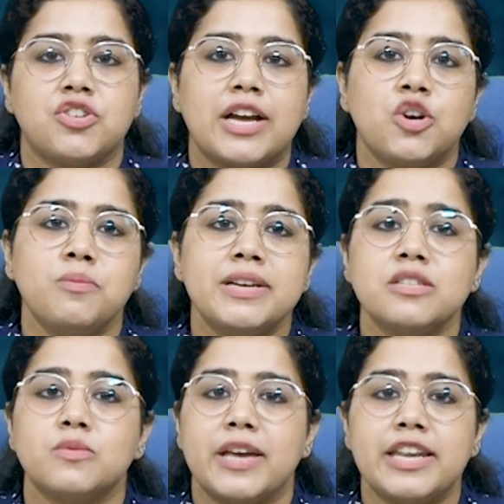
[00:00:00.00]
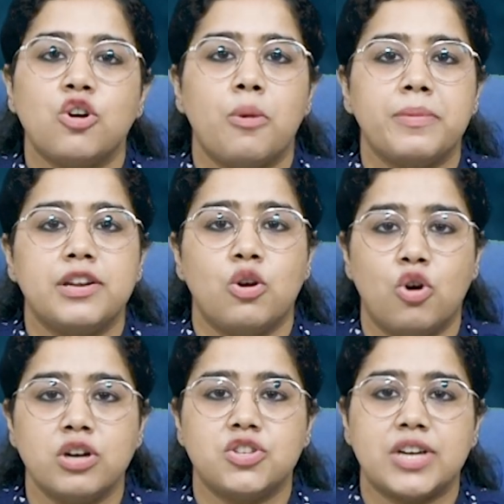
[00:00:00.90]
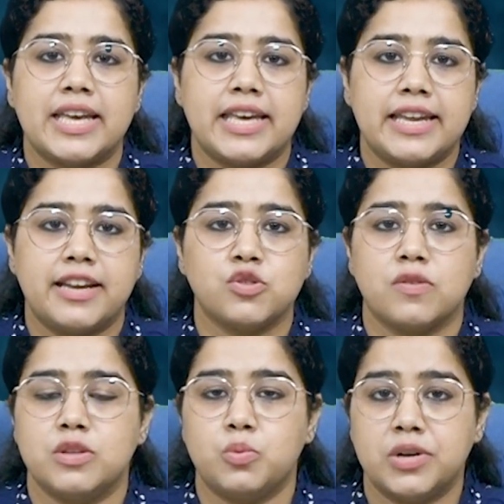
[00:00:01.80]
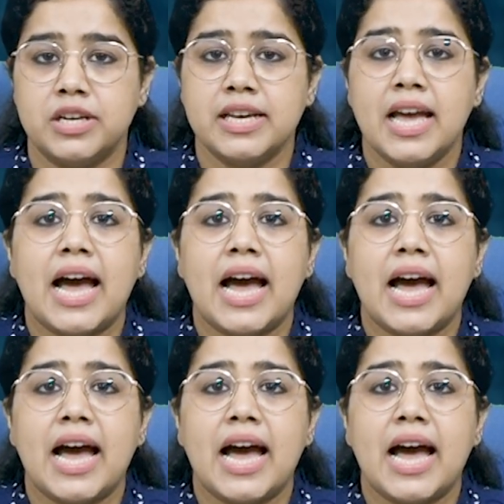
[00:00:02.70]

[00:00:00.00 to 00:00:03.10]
Trachoma is very common in hot, dry areas of the world,